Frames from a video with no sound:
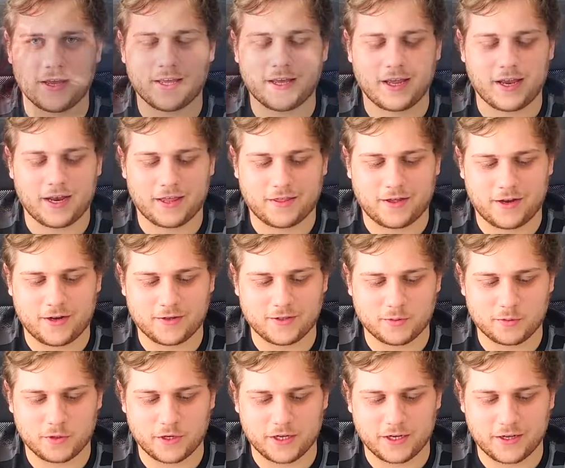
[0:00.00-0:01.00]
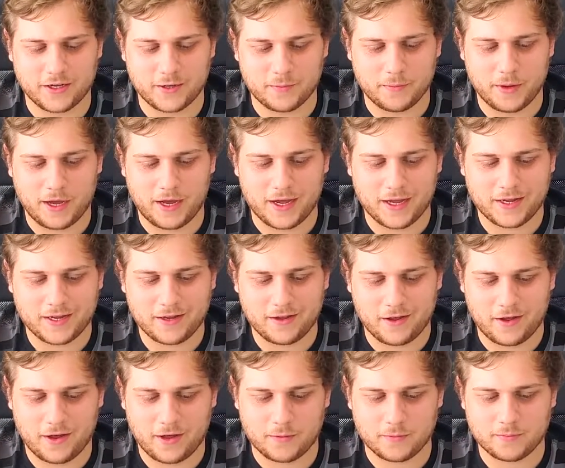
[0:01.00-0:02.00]
it, and I thought it was a pretty good buy.
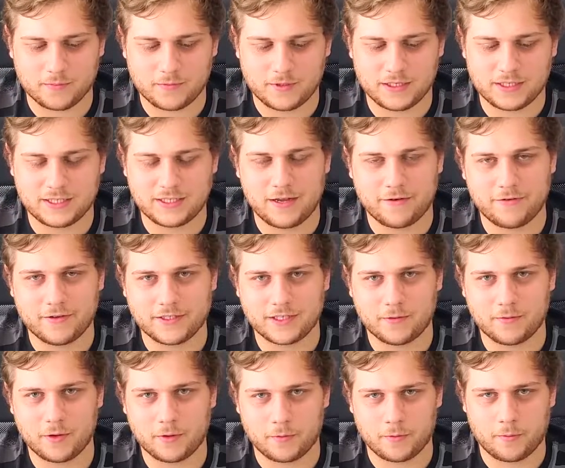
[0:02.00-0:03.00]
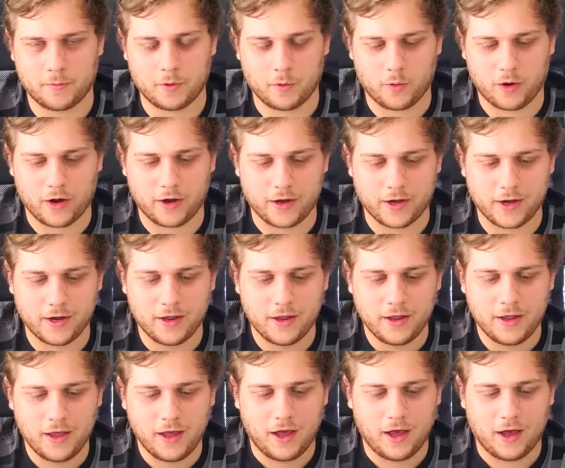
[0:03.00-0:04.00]
This is definitely something I'm going to be wearing.
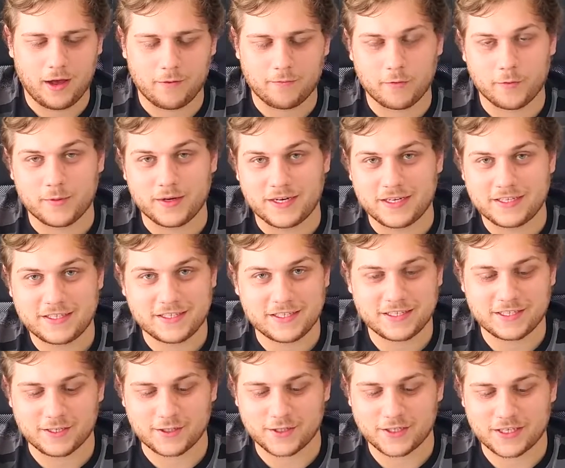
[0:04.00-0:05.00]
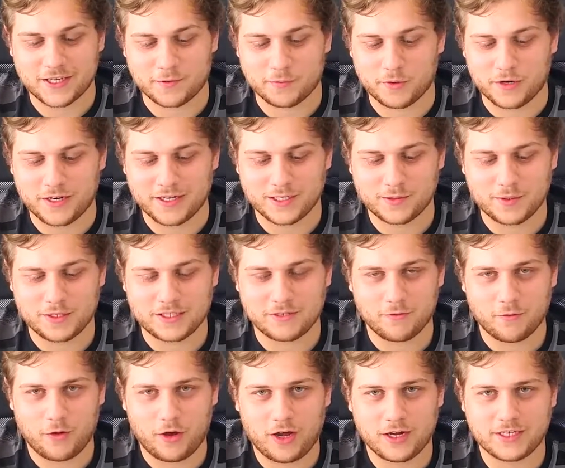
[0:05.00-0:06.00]
From a distance, it looks like a pretty expensive
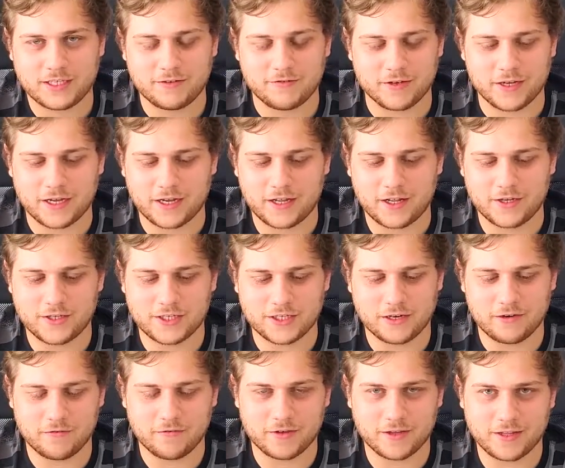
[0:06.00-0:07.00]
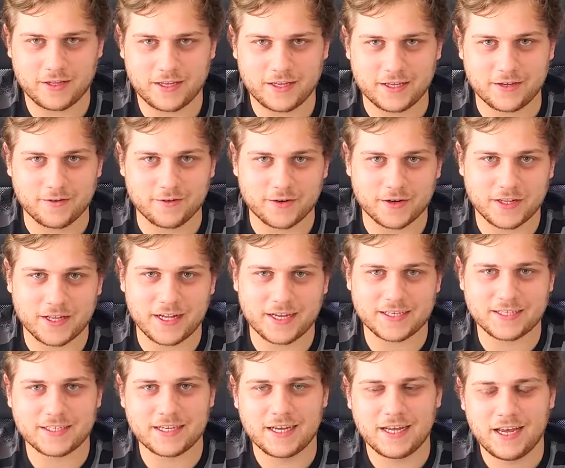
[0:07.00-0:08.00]
watch. If you get closer and feel it, you
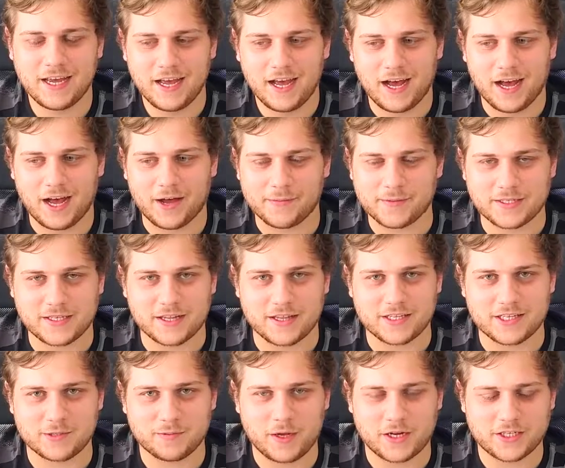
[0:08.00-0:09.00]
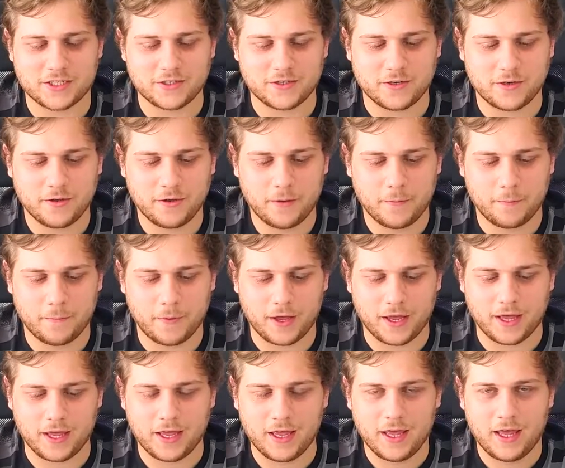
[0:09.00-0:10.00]
realize it's nothing special,
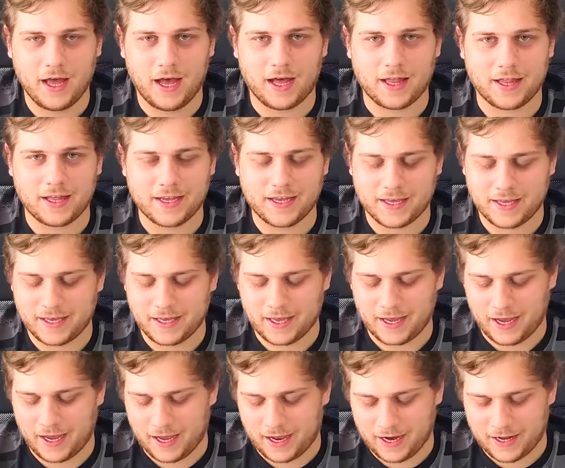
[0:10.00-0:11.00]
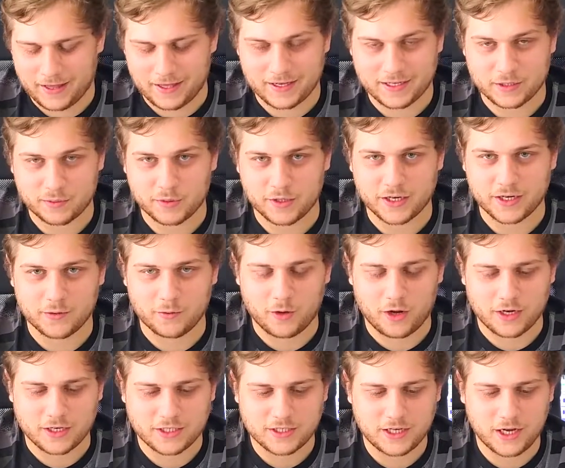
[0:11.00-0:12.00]
but I like it, and I think it's a pretty good
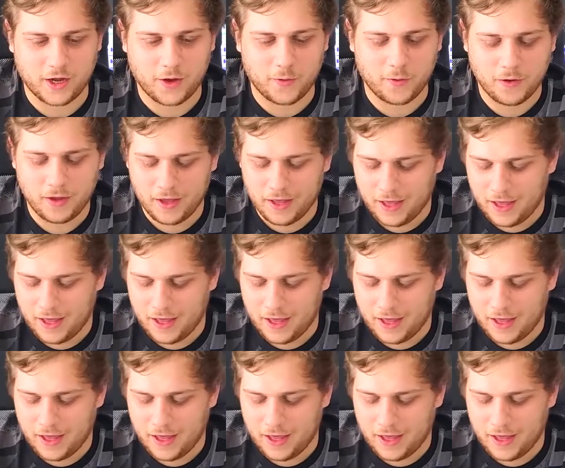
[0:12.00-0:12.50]
watch. So